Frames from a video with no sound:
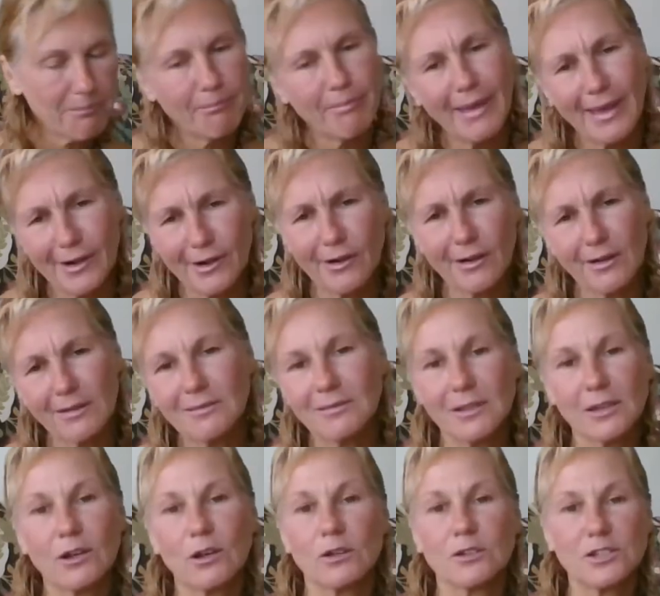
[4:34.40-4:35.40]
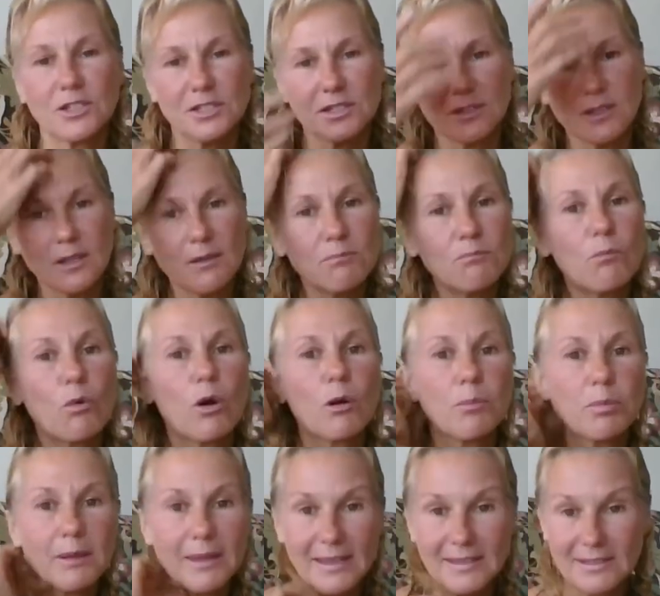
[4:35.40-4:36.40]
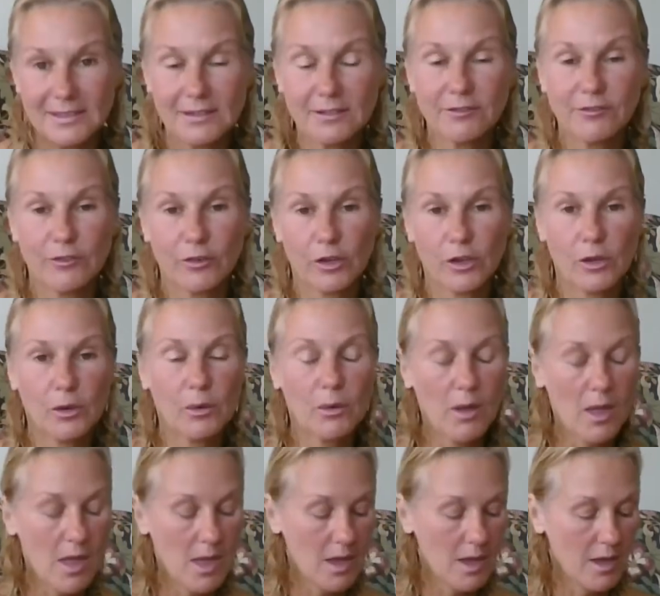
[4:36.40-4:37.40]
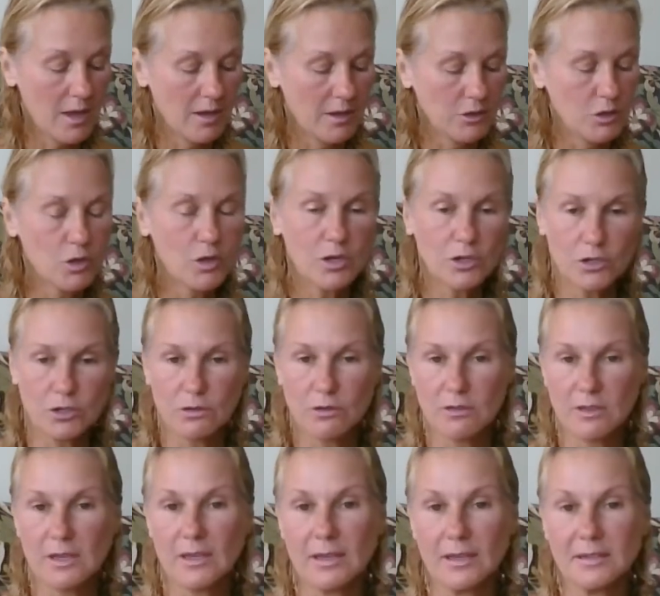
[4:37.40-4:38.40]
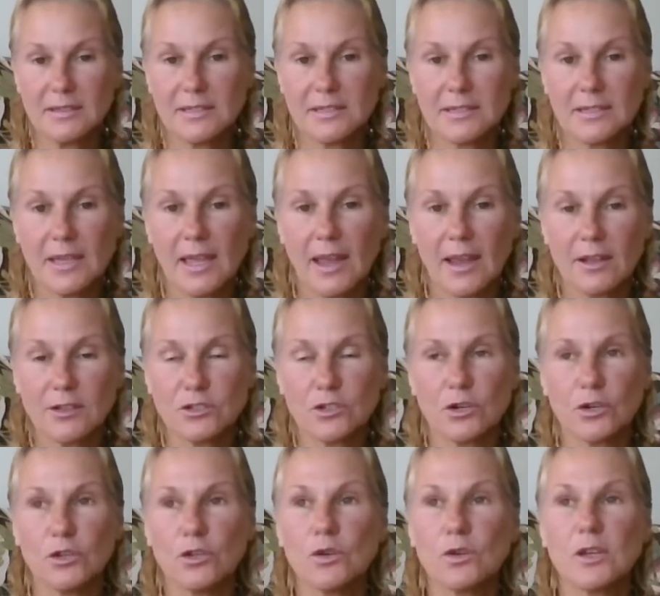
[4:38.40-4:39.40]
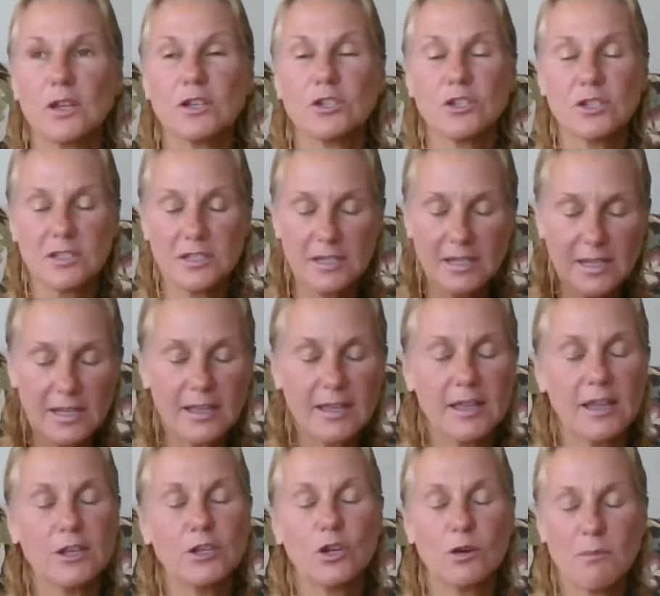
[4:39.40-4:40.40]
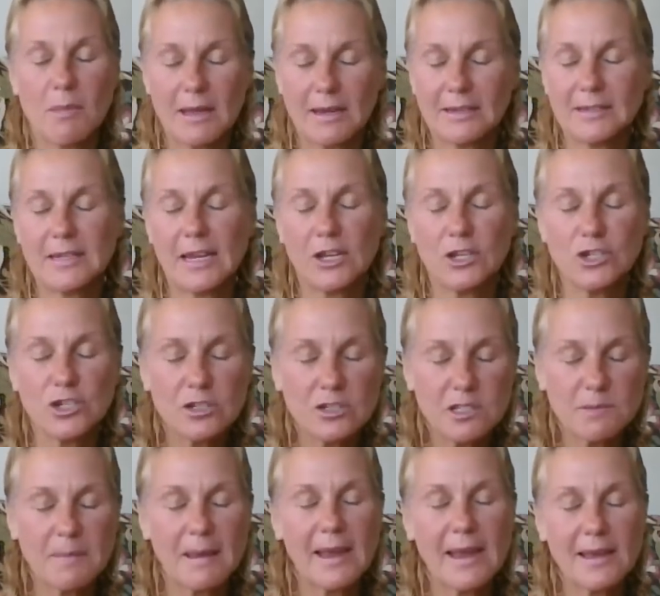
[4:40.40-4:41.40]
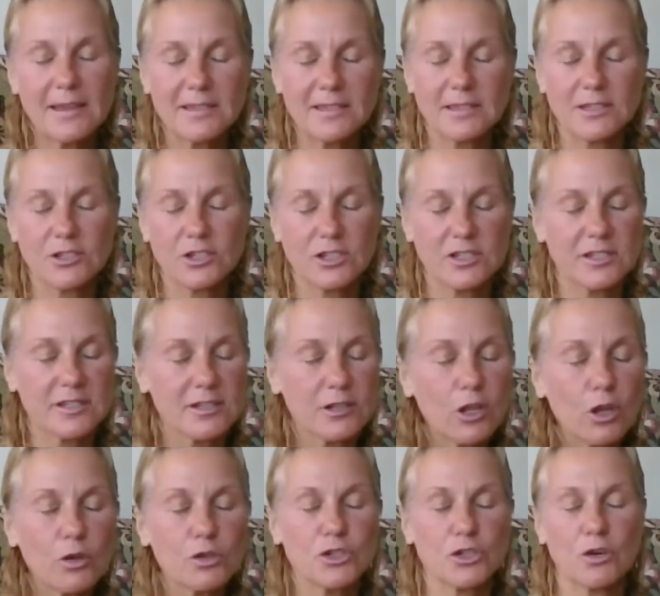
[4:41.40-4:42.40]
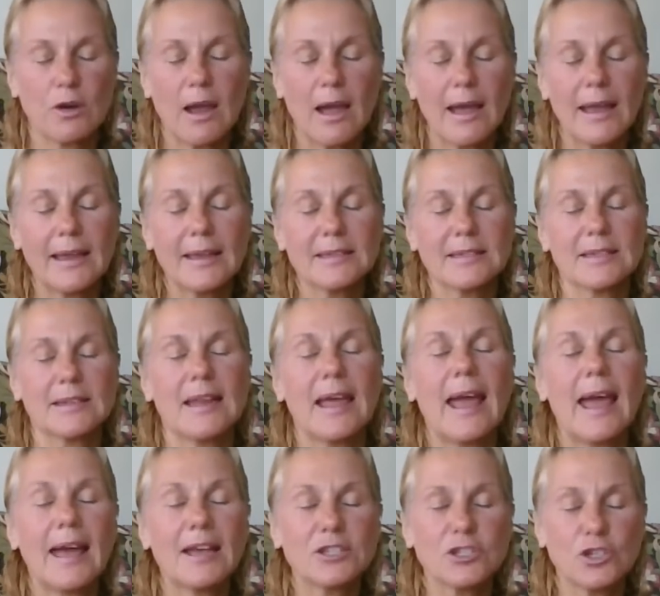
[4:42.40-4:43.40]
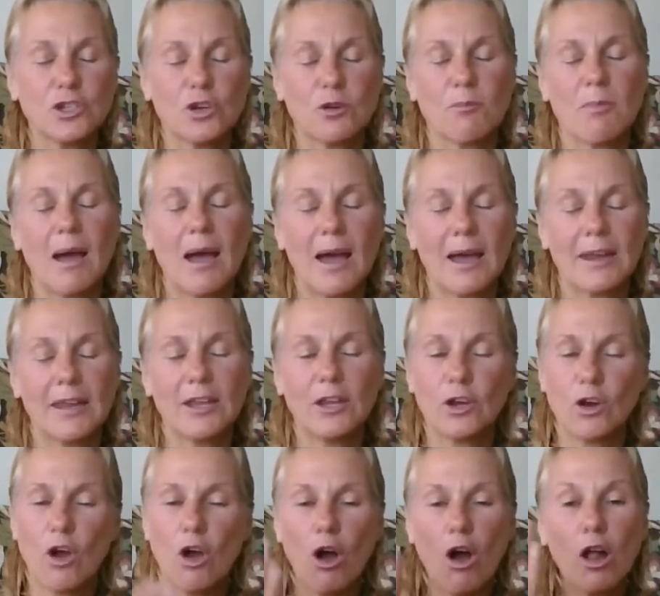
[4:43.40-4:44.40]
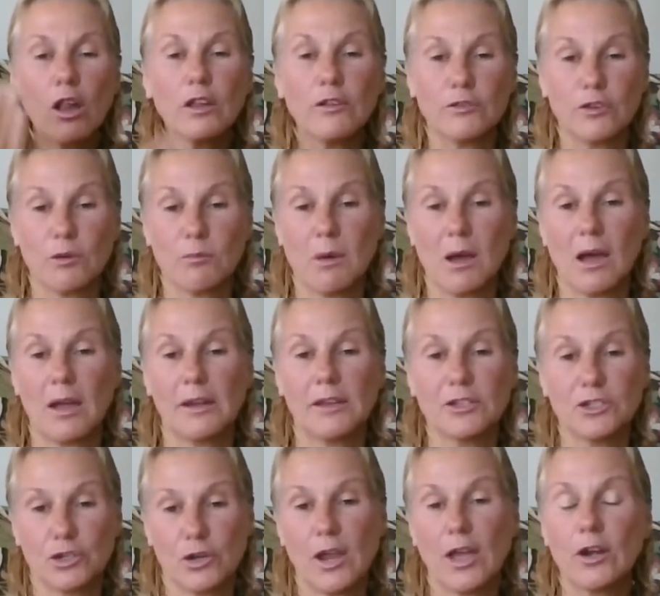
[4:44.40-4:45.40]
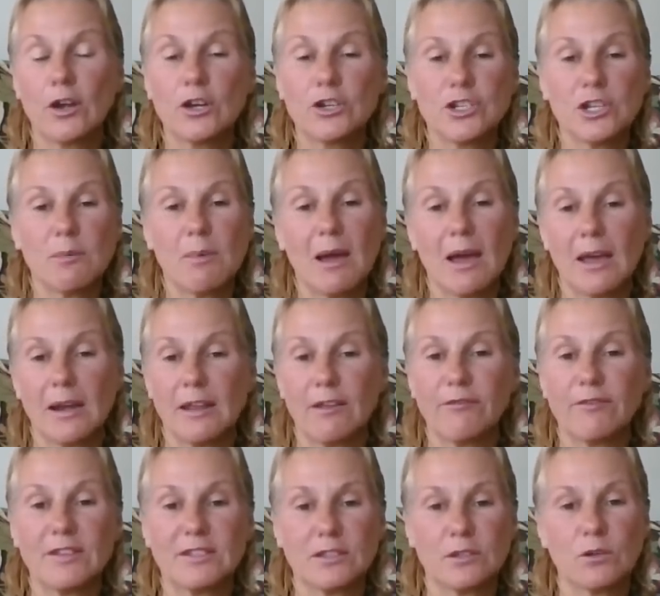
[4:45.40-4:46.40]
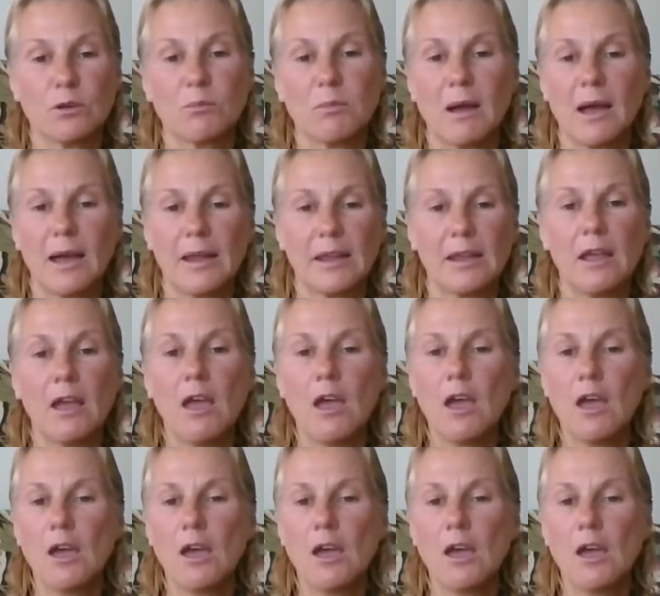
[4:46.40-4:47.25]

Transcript: Better, you know, just more pleasant for you. You can do this, Cancer. You can just, in your meditation space, just close your eyes and ask your body, all of your bodies, your energy body, physical body,